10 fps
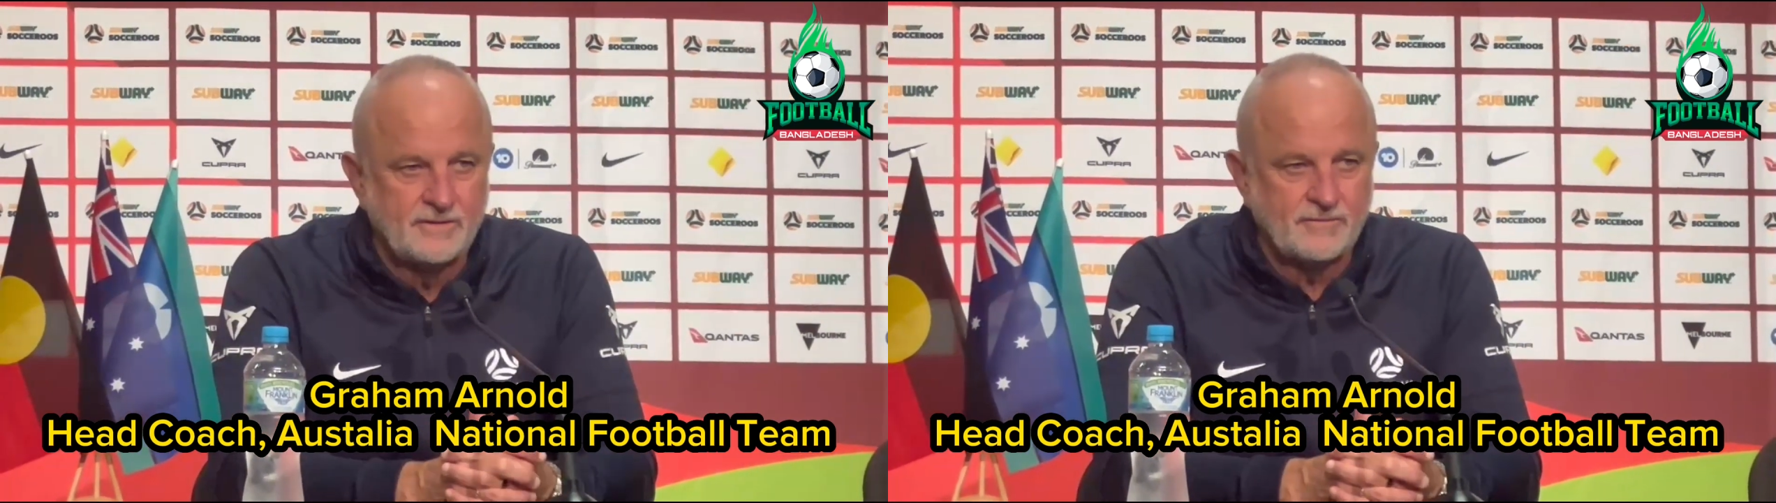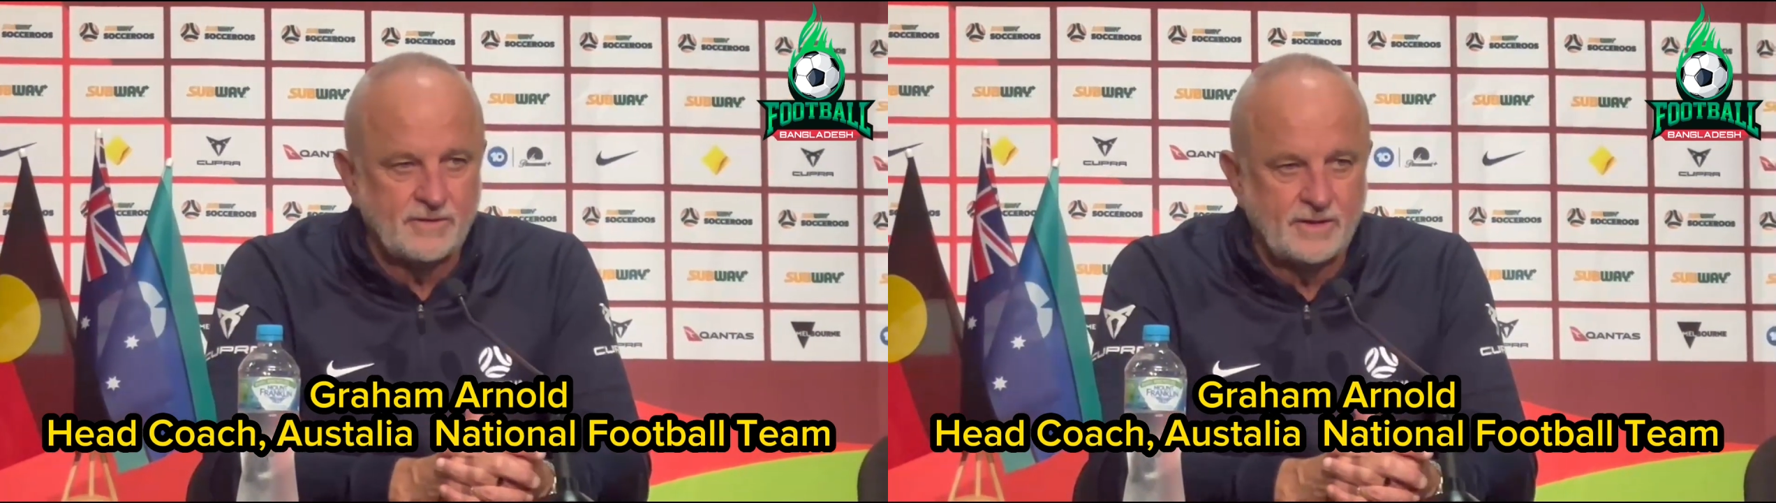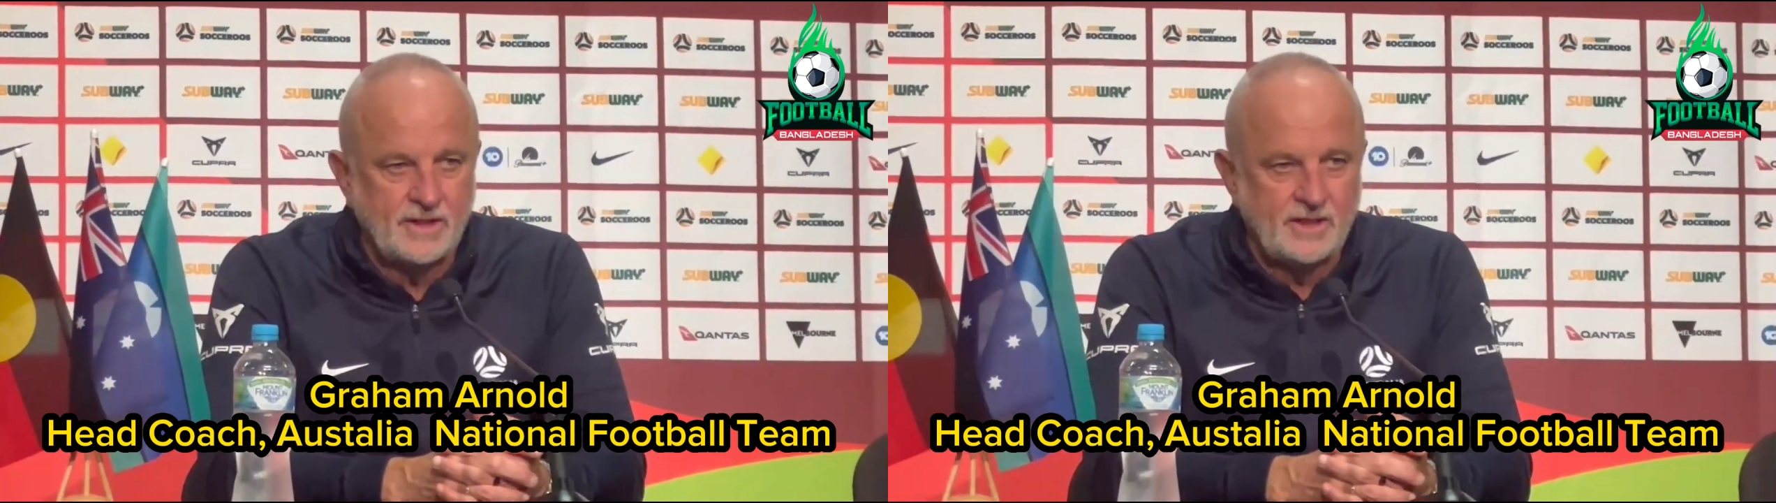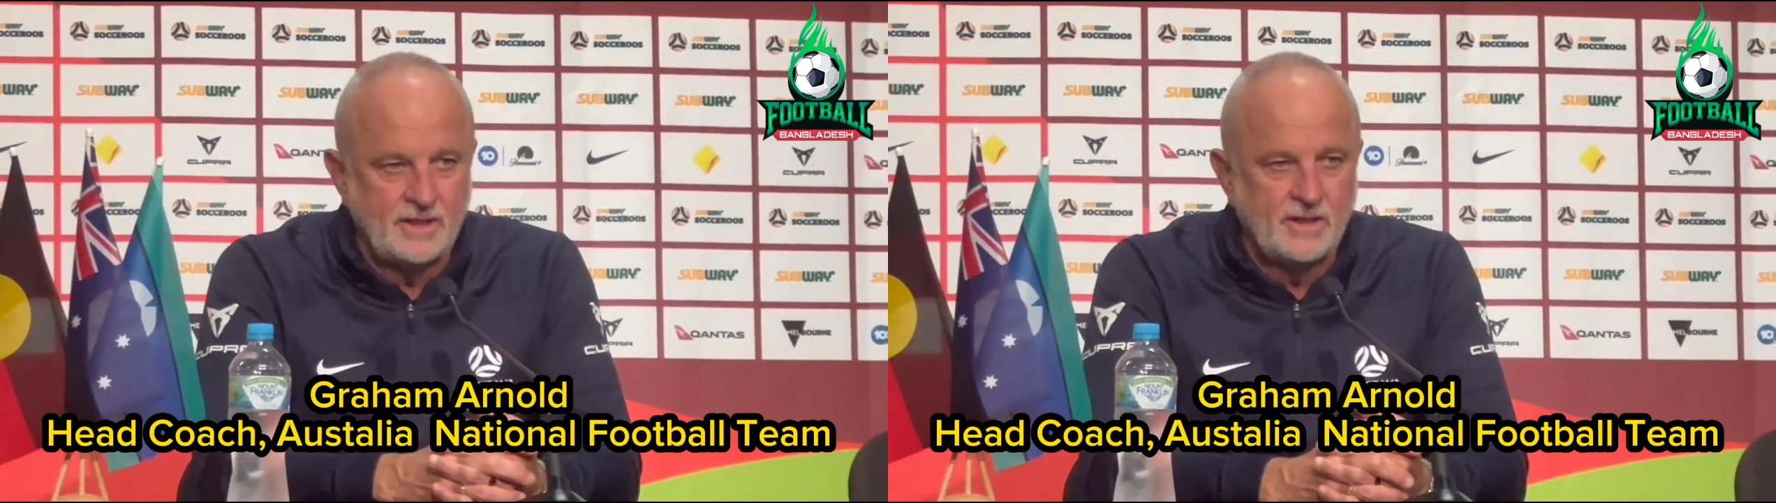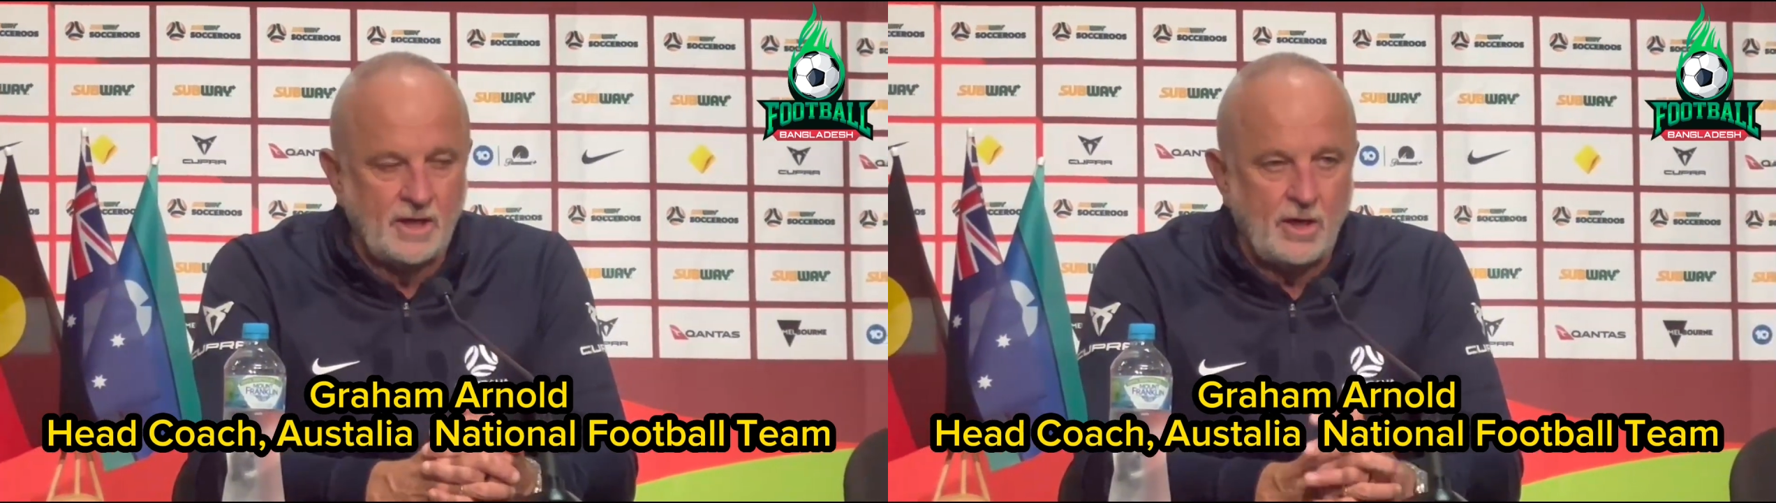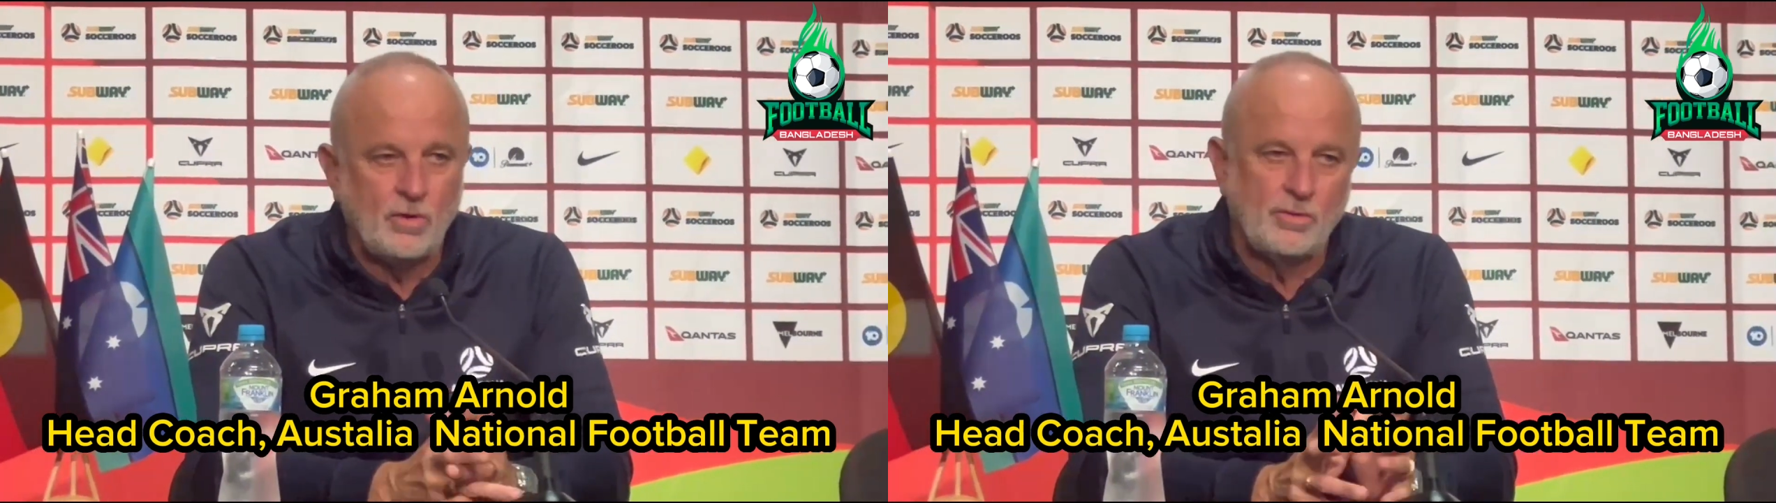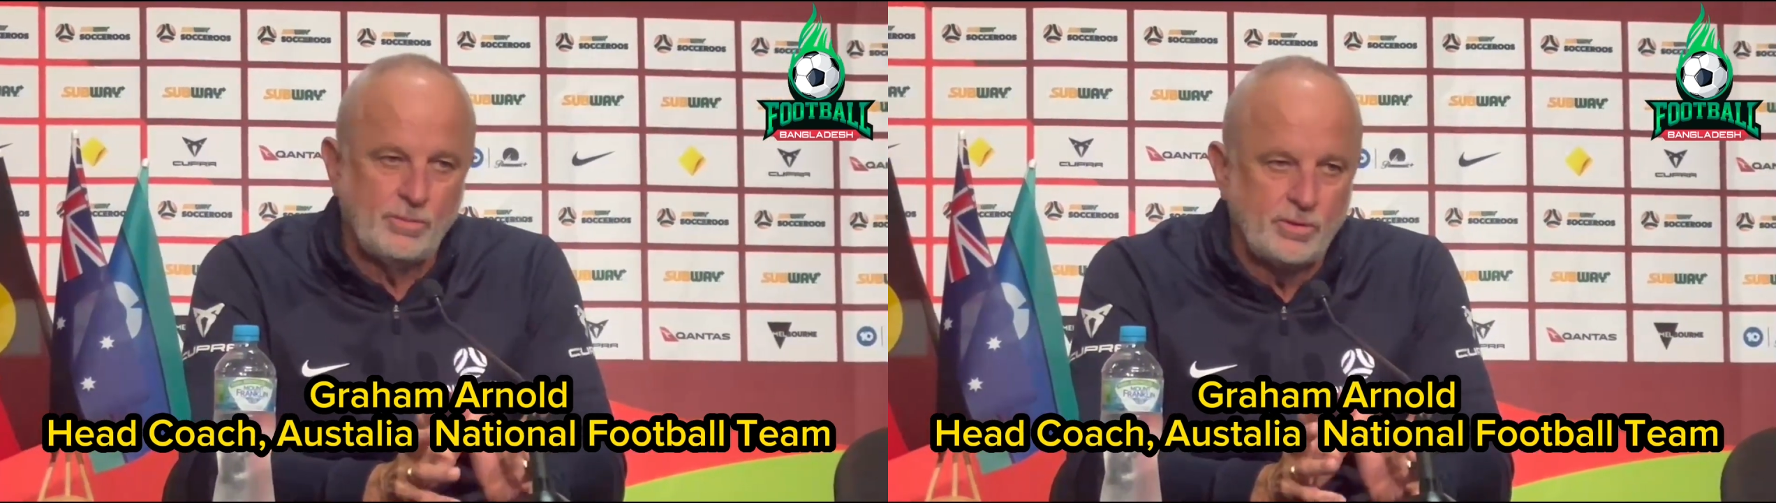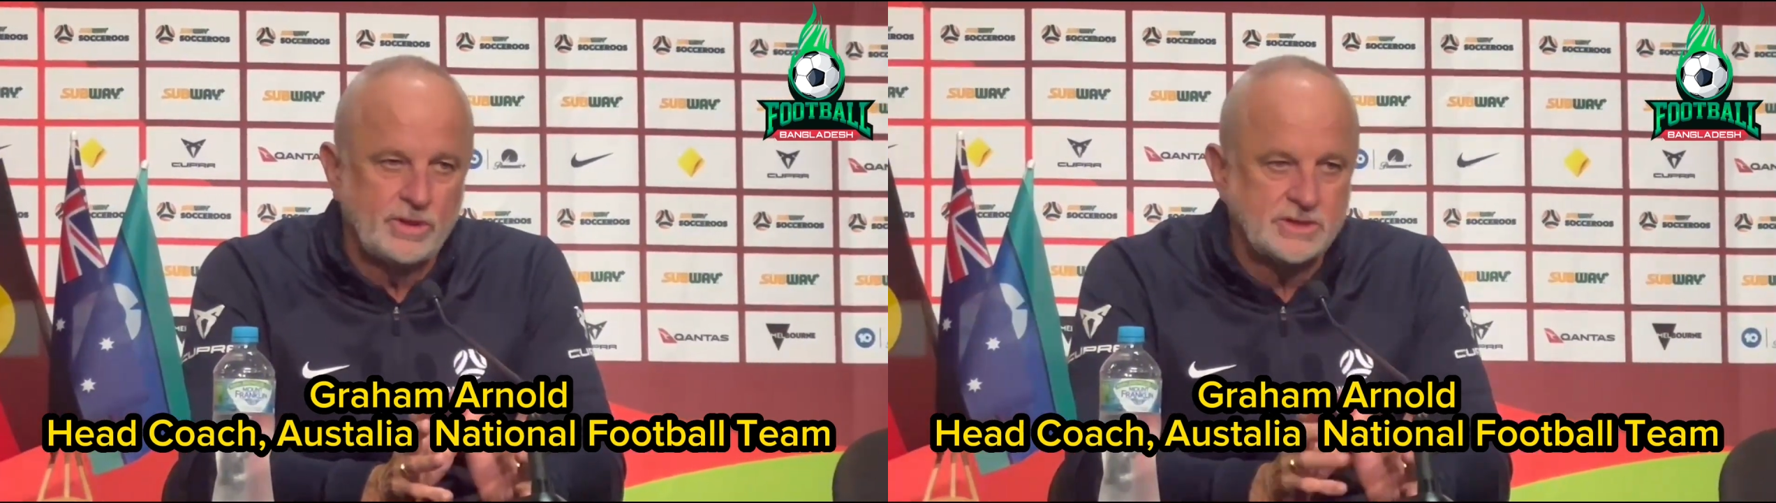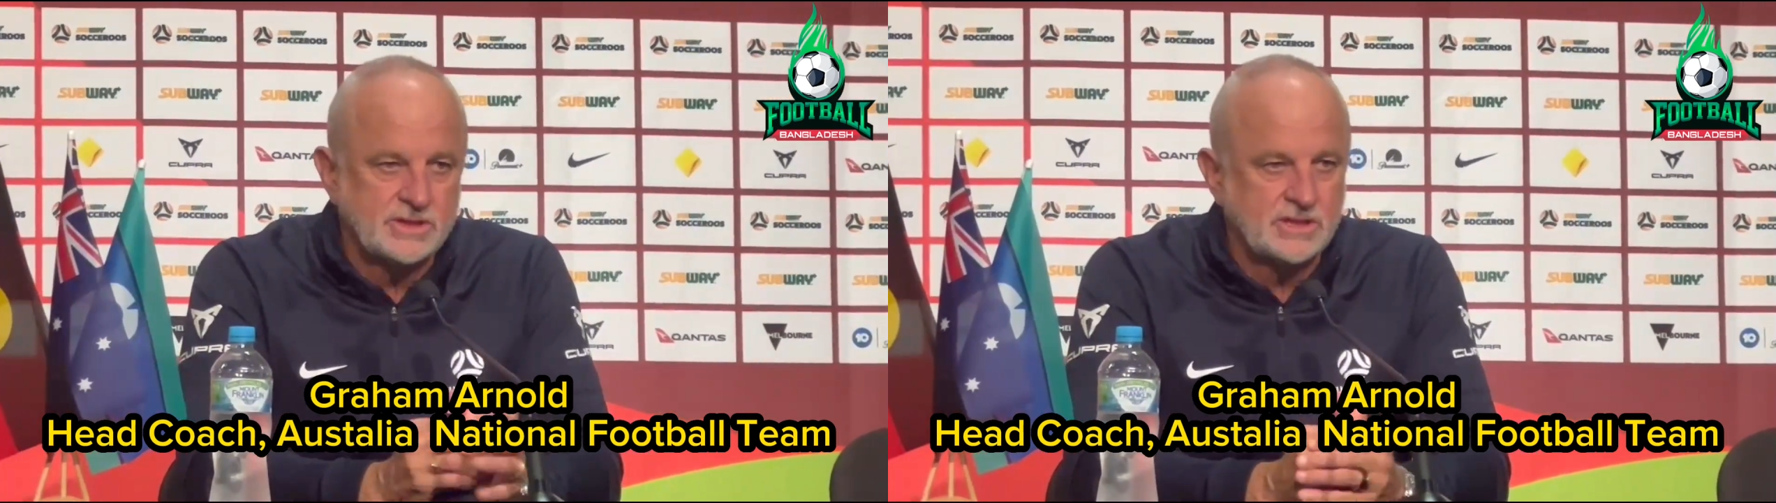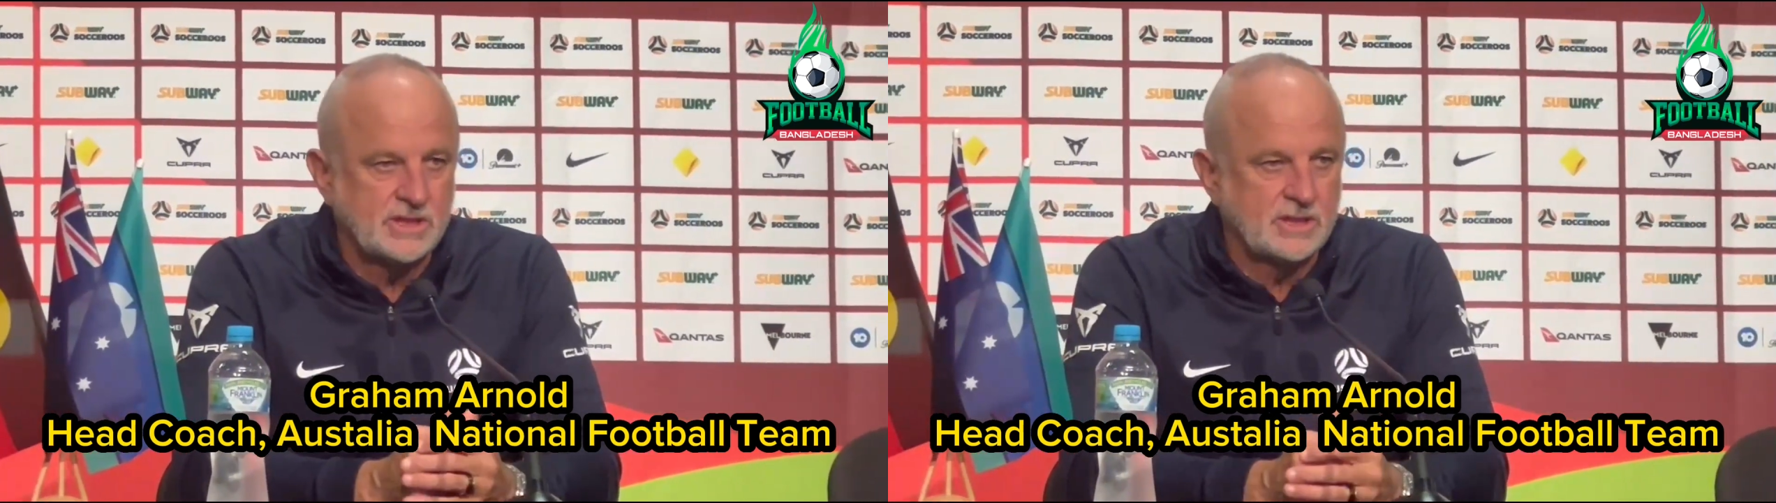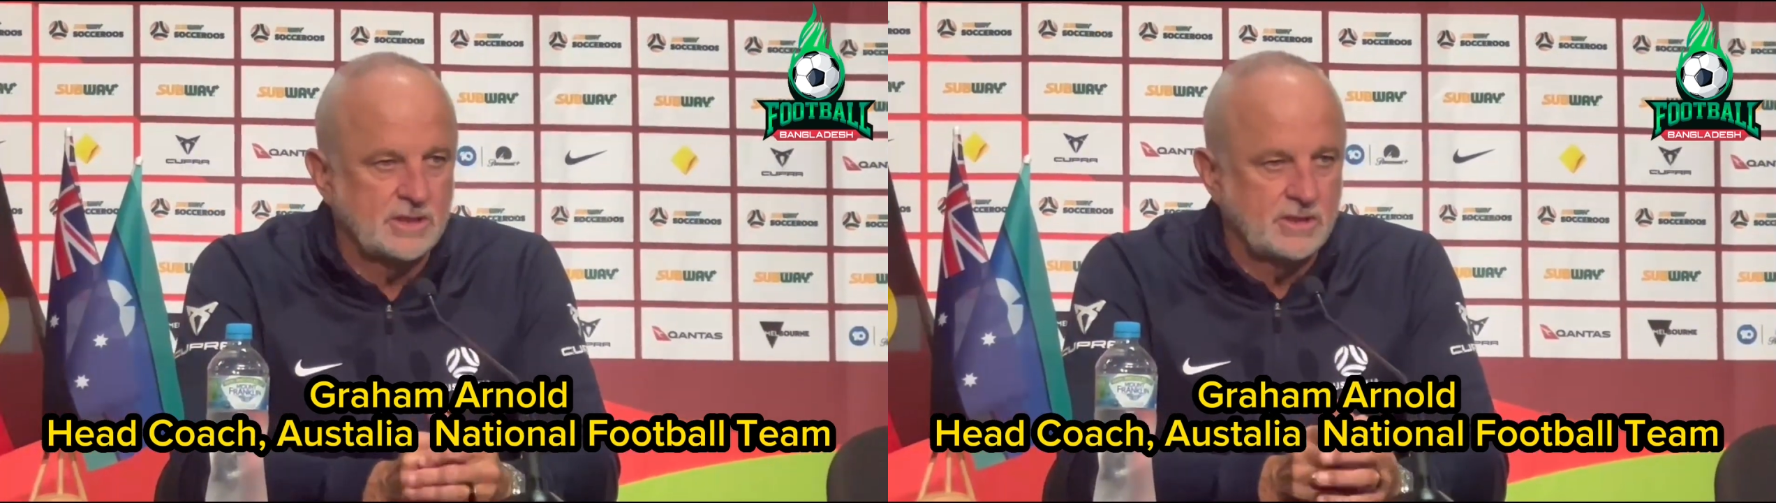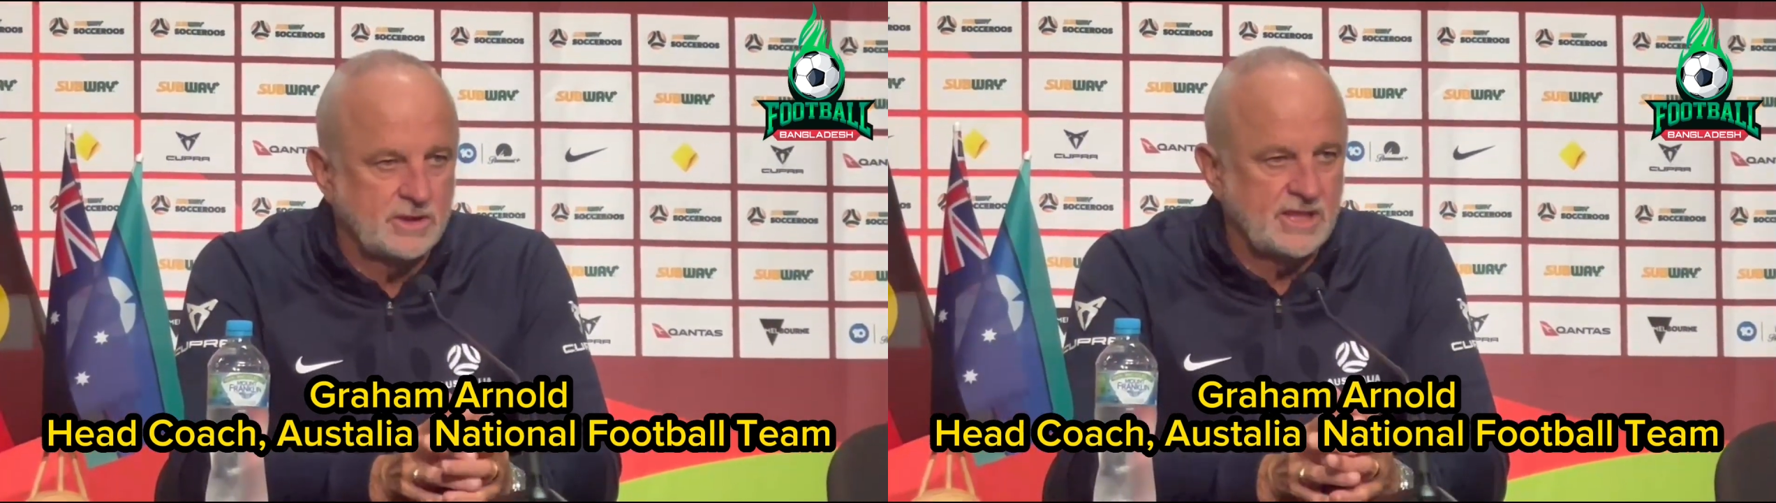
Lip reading: 3 of the older boys to